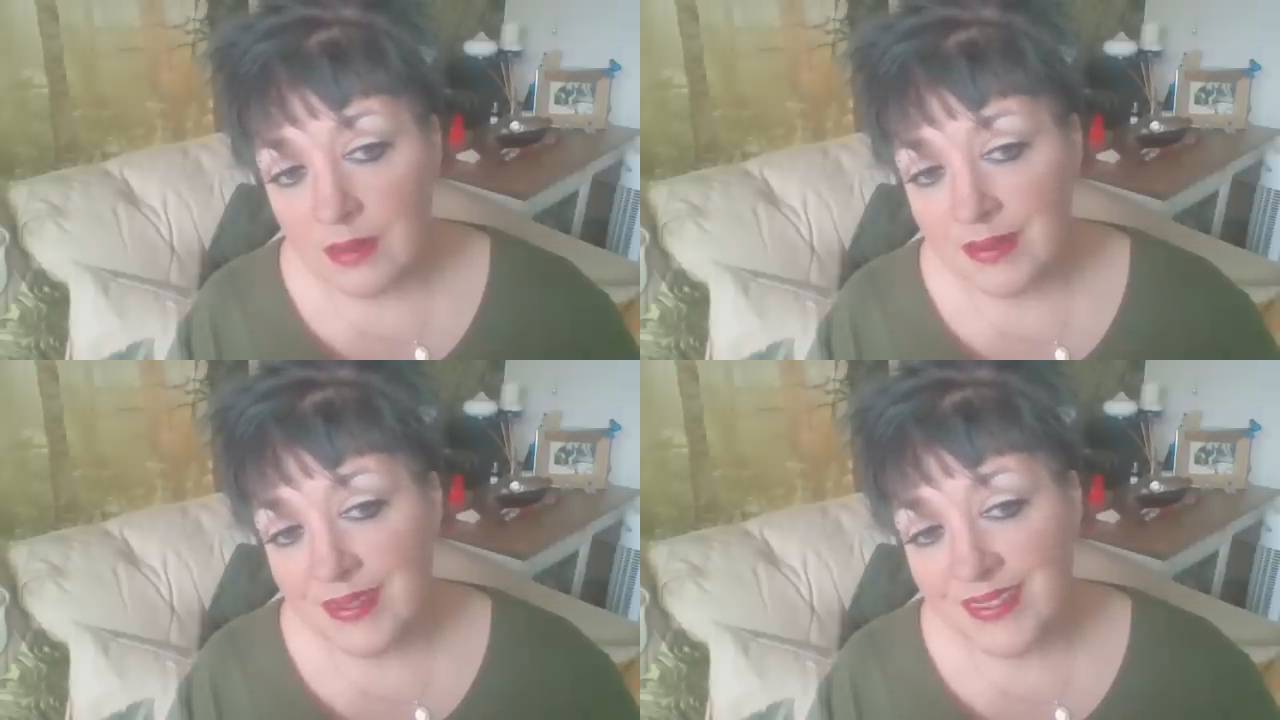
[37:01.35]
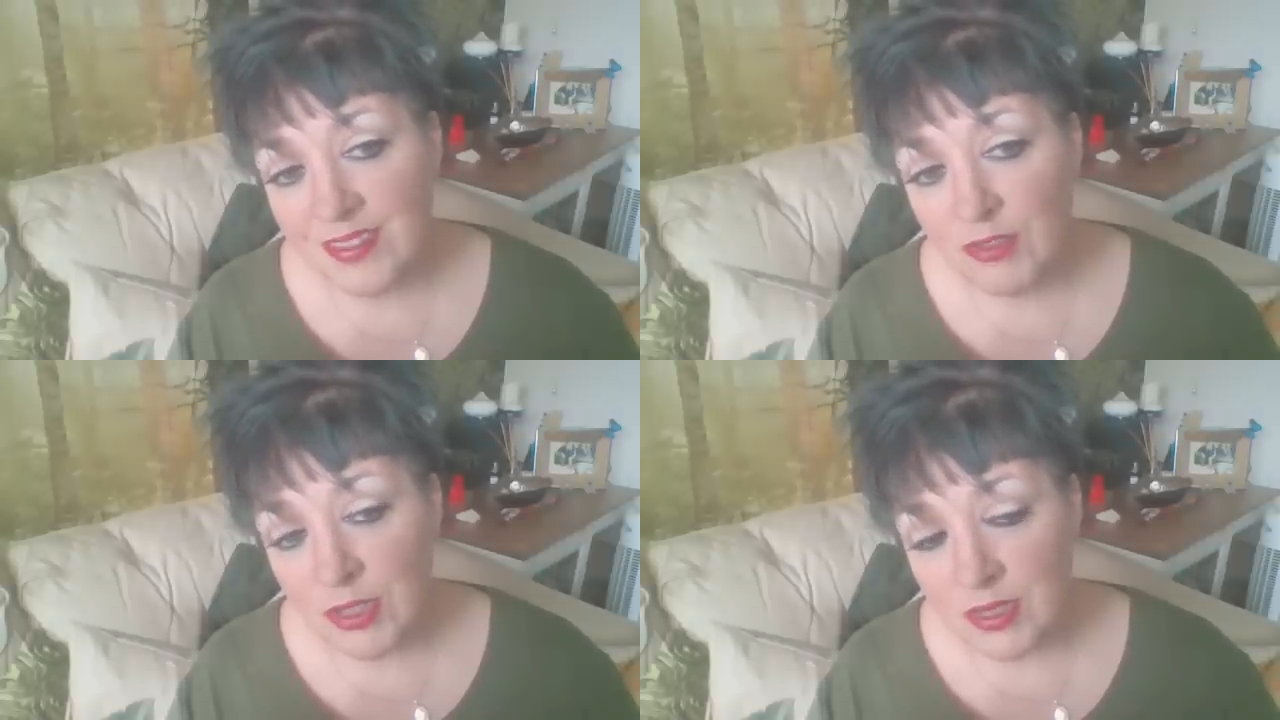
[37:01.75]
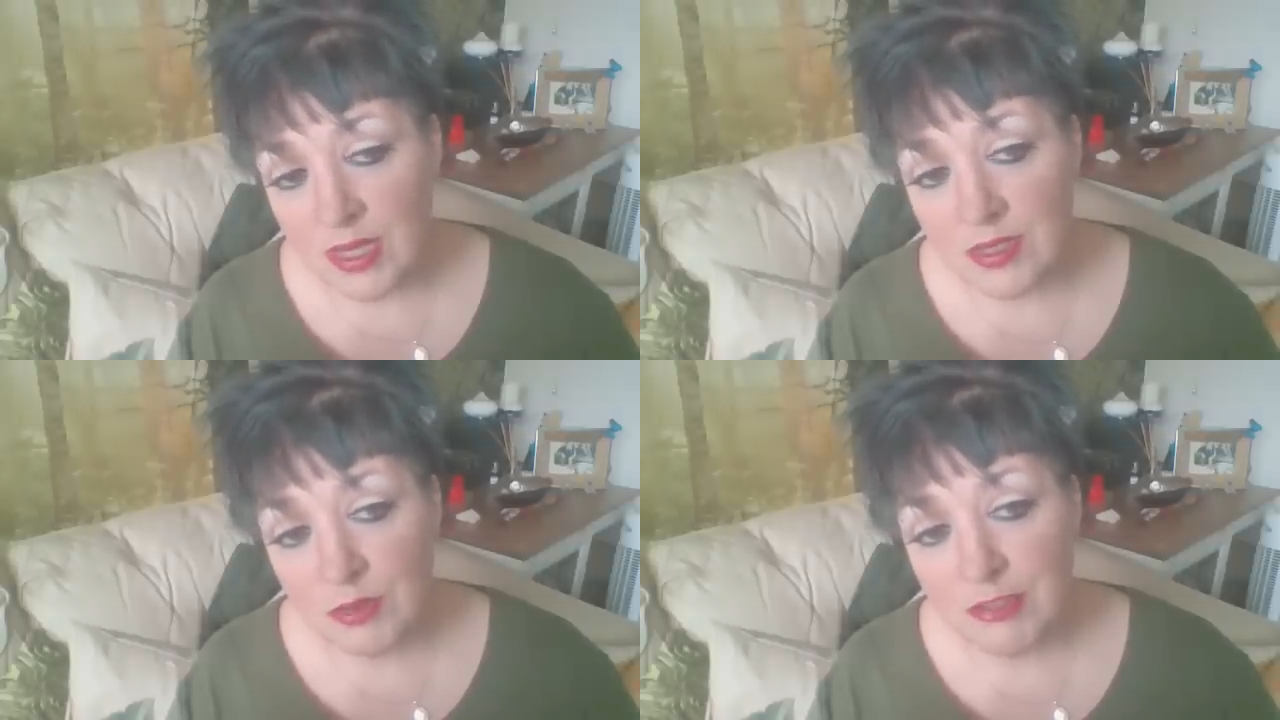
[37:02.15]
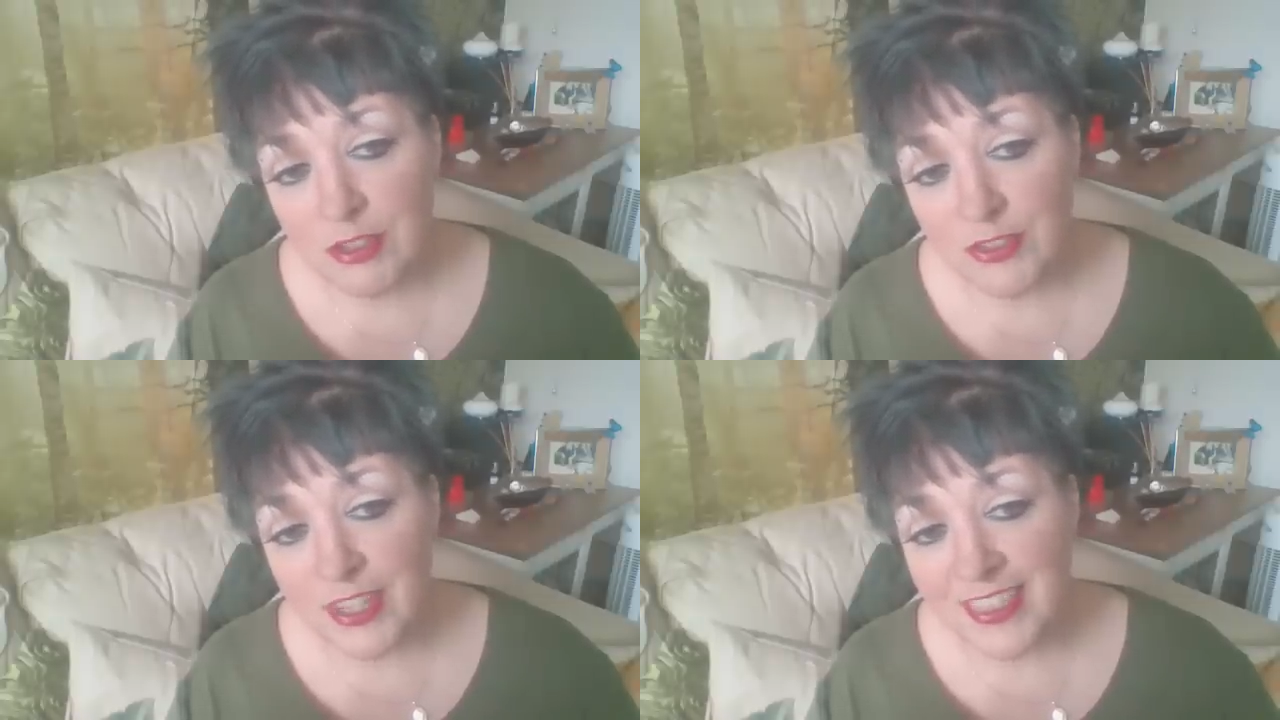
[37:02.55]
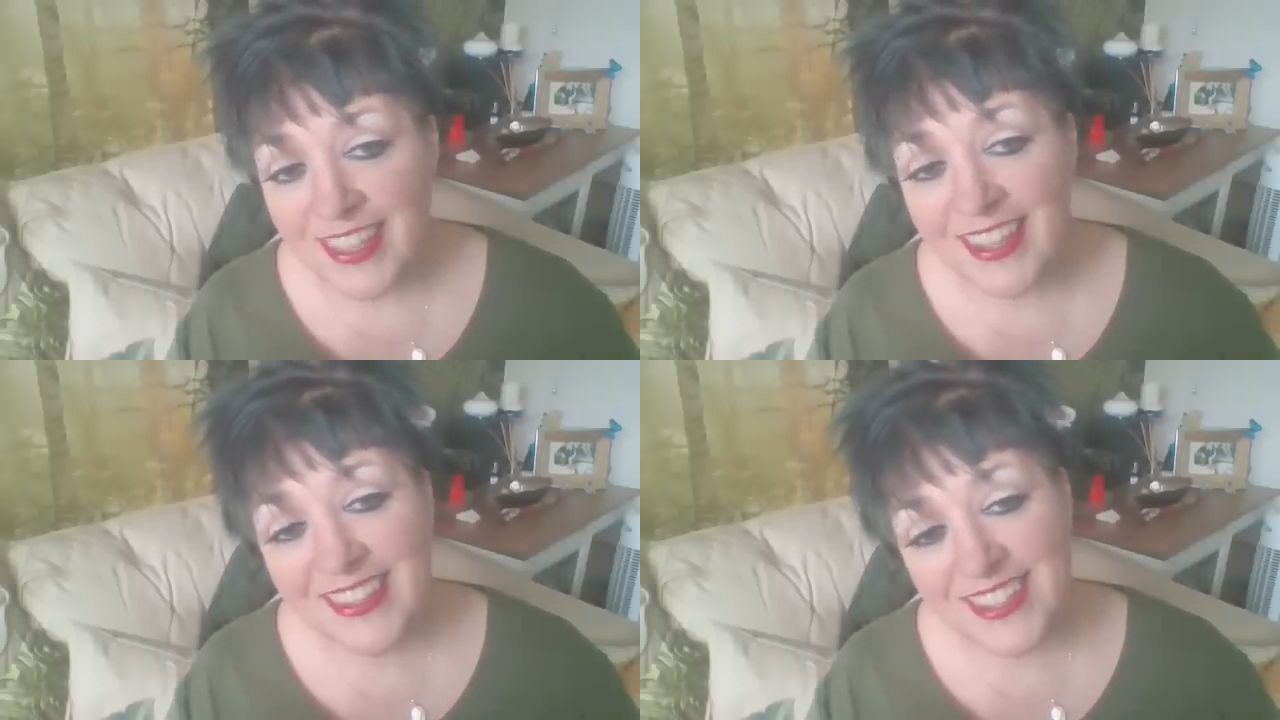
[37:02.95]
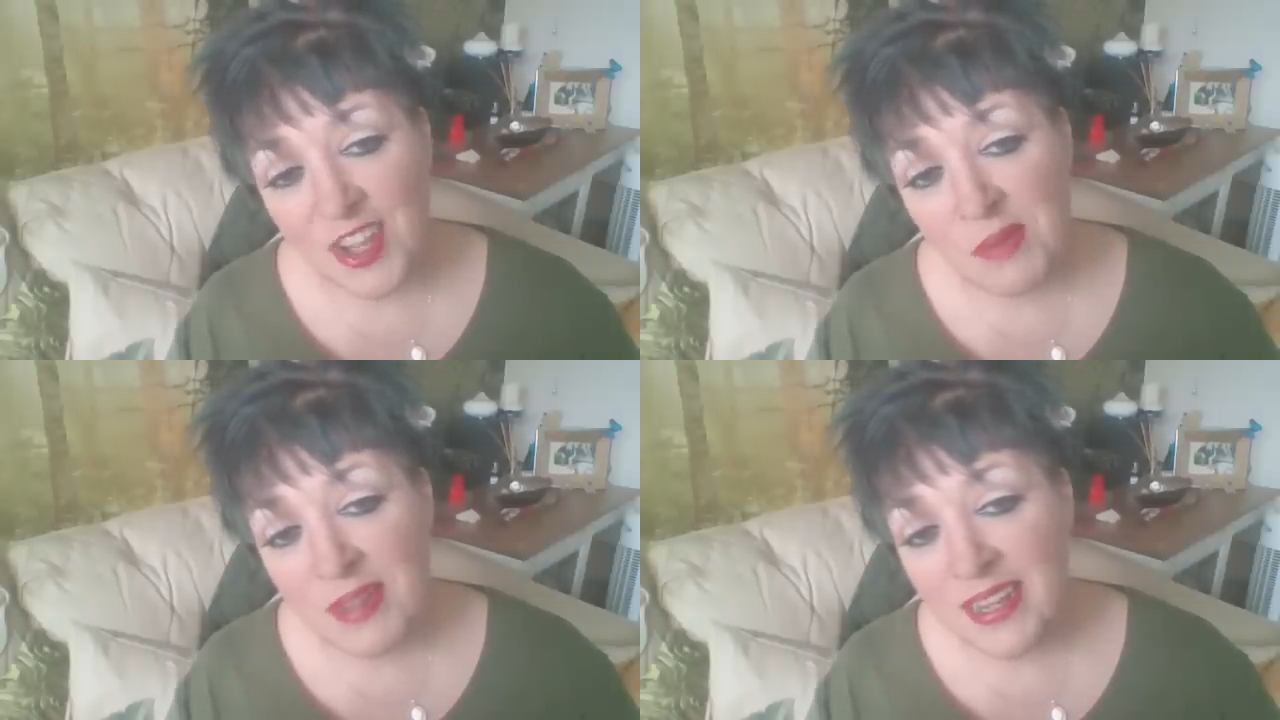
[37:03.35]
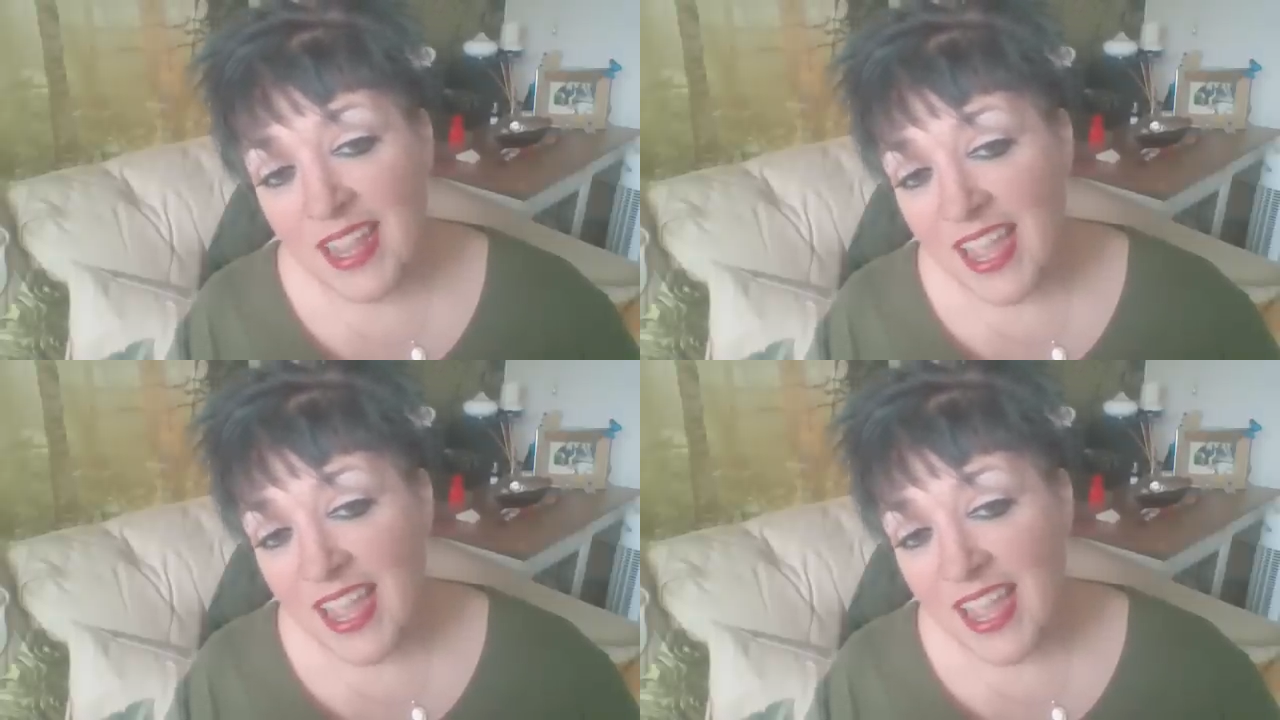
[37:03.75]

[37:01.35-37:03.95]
that's a rude word there, Simon,